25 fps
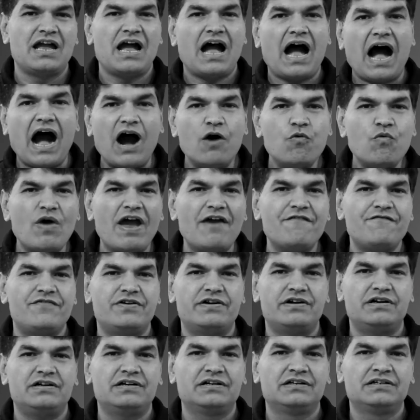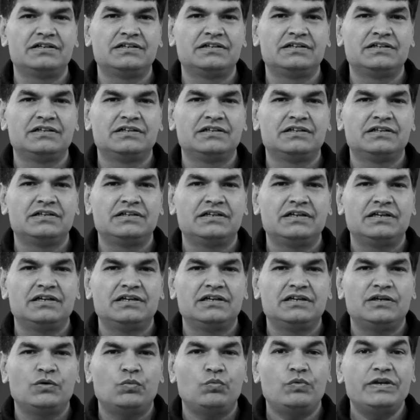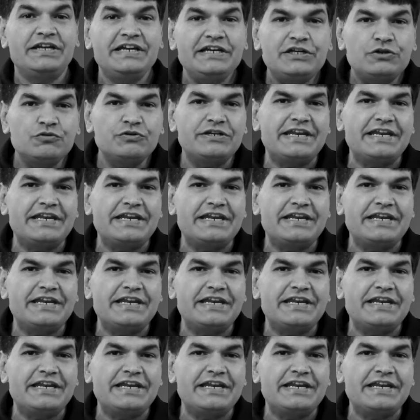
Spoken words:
However, we need